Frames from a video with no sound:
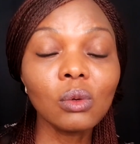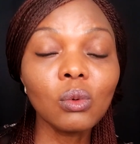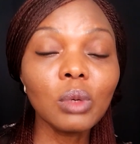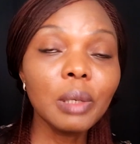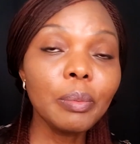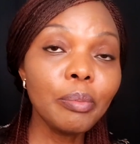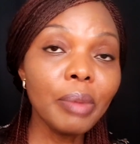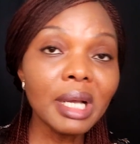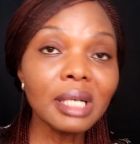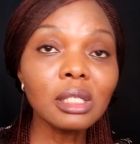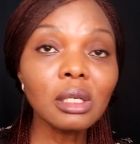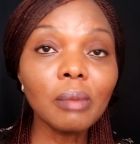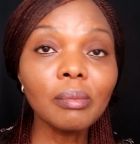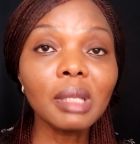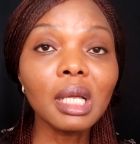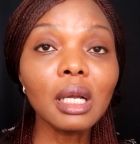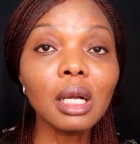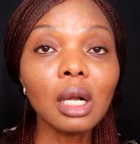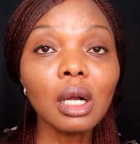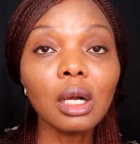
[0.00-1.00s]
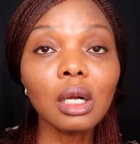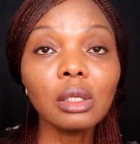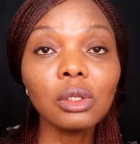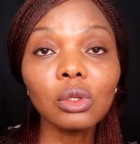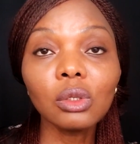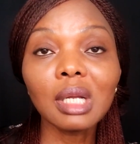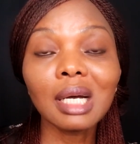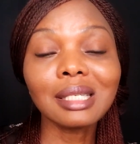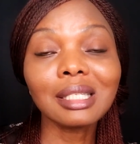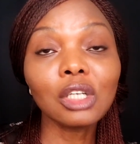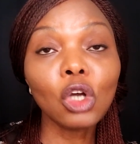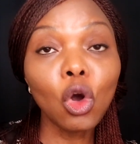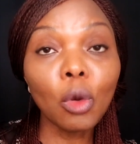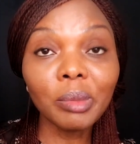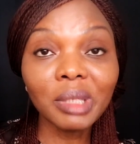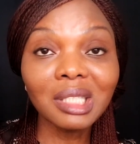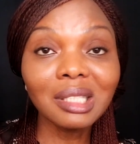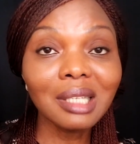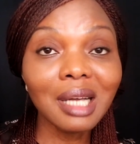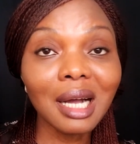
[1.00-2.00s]
We pay something known as
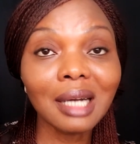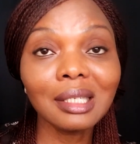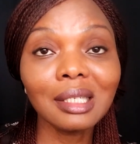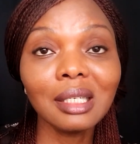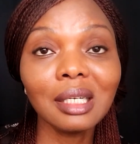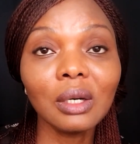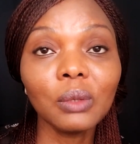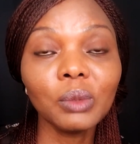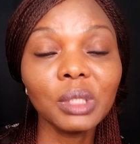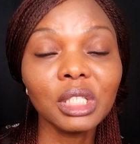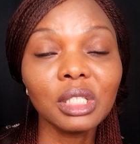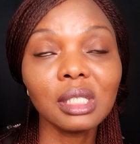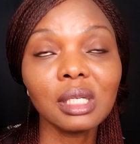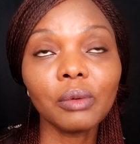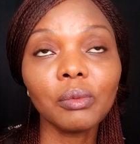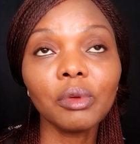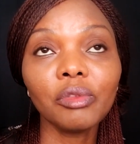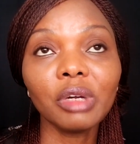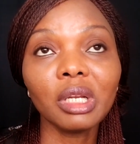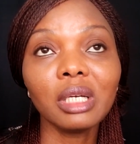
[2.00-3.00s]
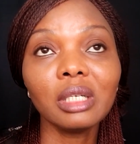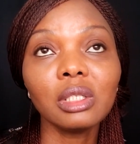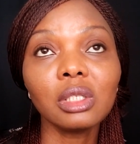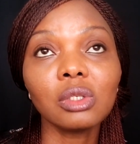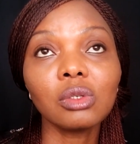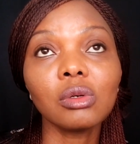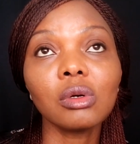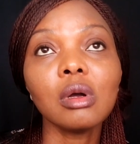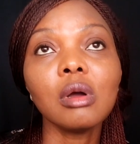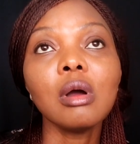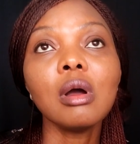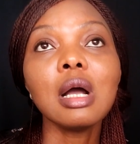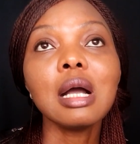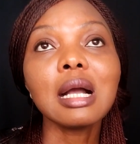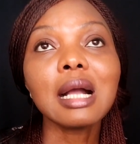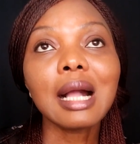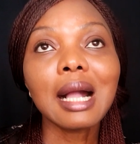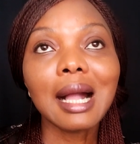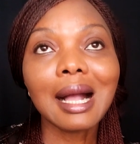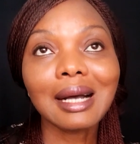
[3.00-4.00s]
comunidad here, which is equivalent to
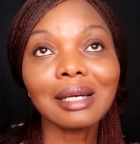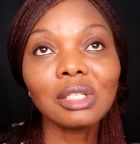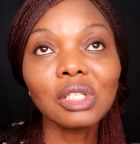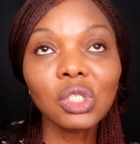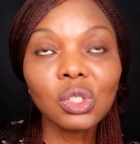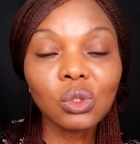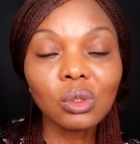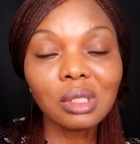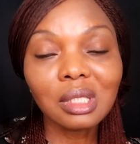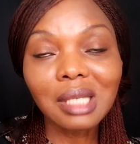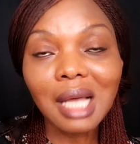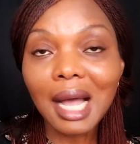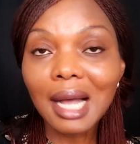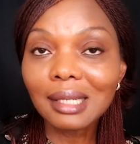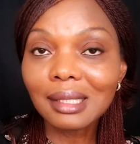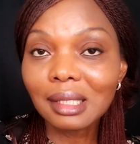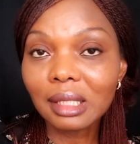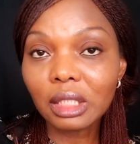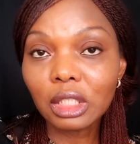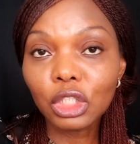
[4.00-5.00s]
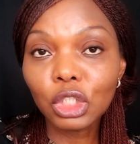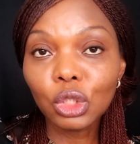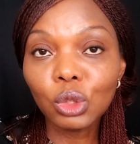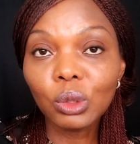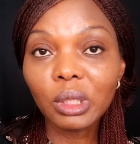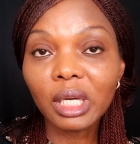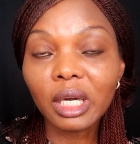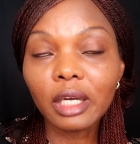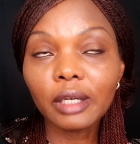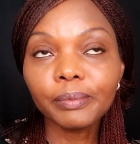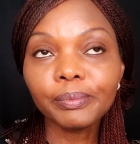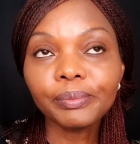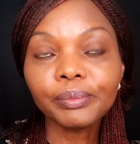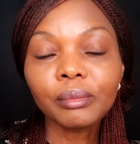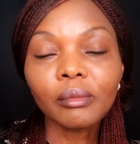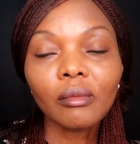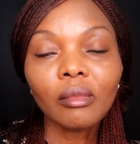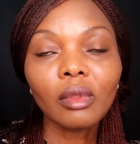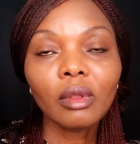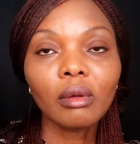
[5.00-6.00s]
council tax in the UK.
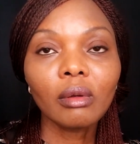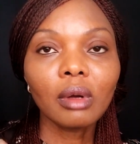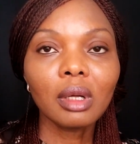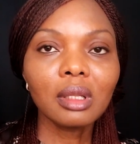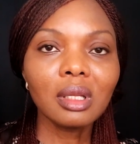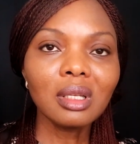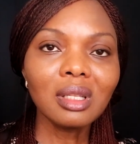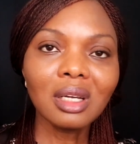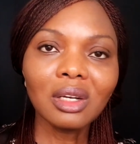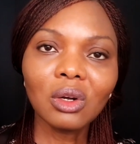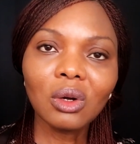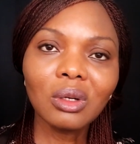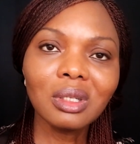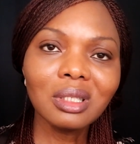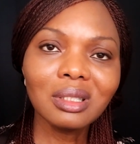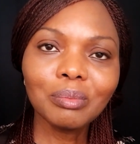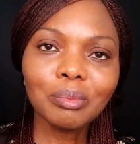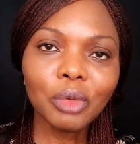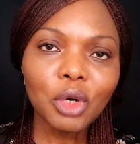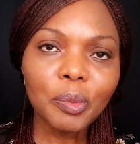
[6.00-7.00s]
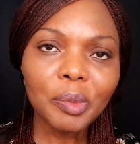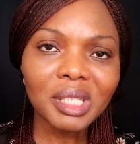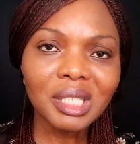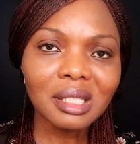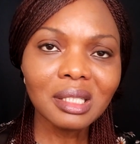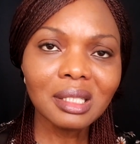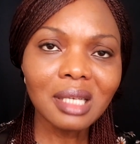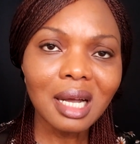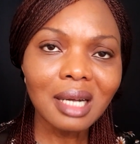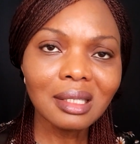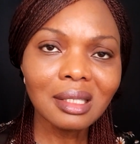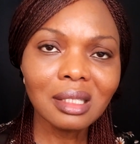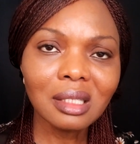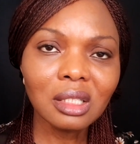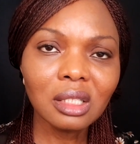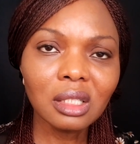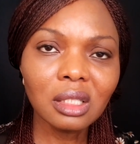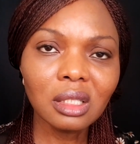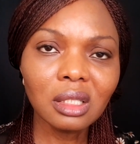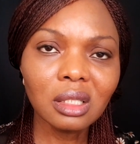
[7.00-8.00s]
I think they call it property tax in
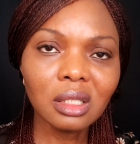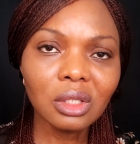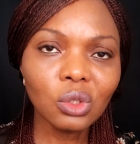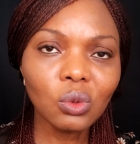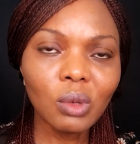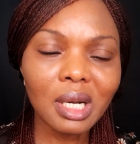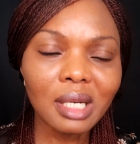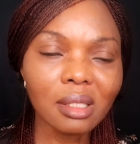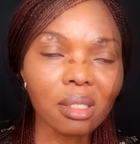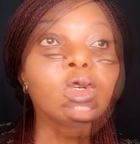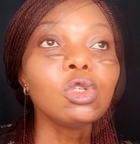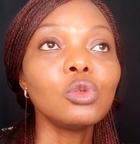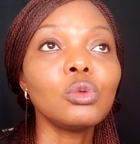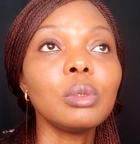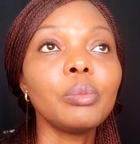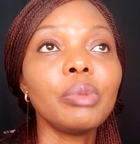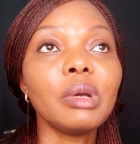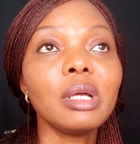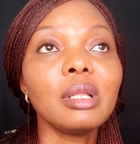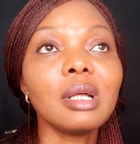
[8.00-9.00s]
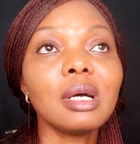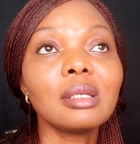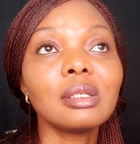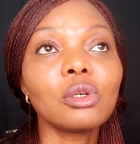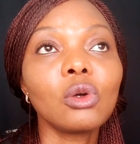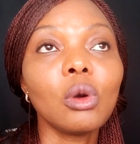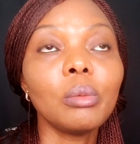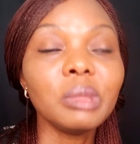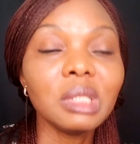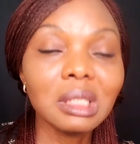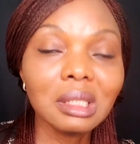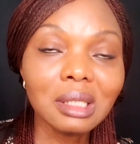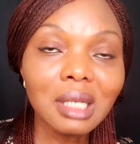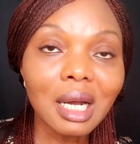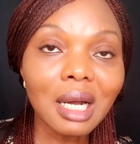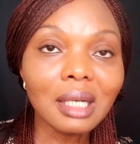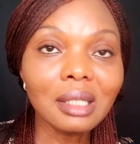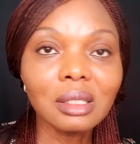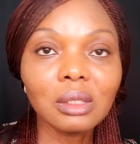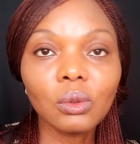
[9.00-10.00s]
the US. Once we pay that
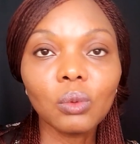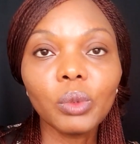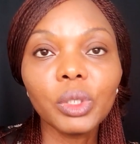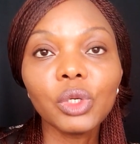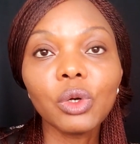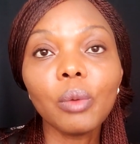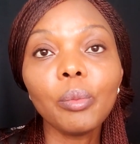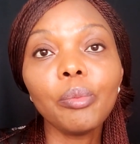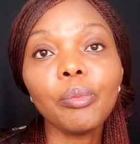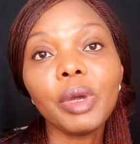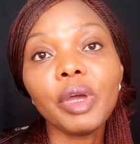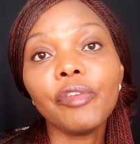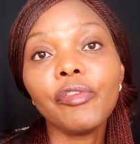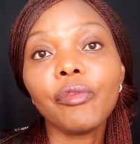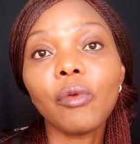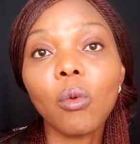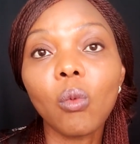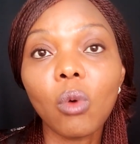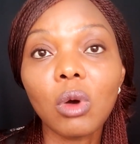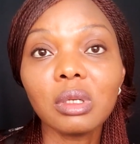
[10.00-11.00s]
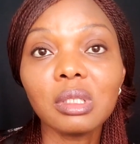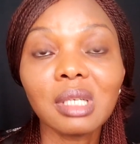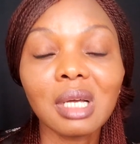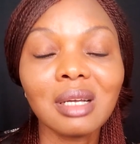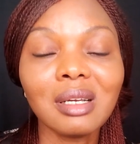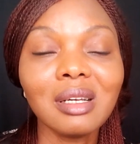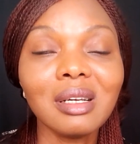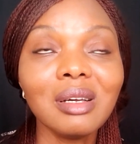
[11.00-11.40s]
comunidad, we don't pay for water.